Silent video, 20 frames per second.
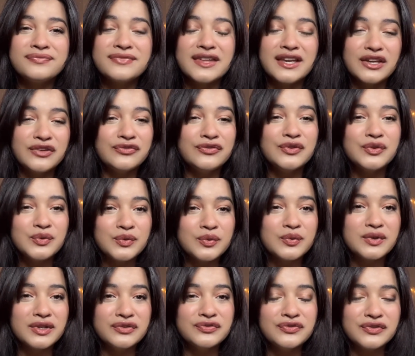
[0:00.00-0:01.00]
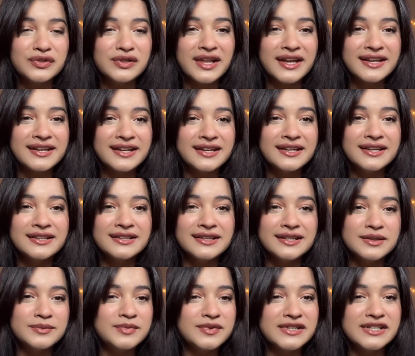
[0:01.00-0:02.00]
if you like it,
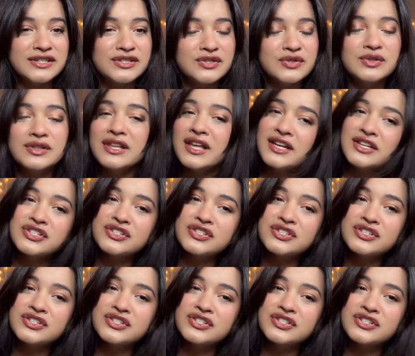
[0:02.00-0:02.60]
then please do like,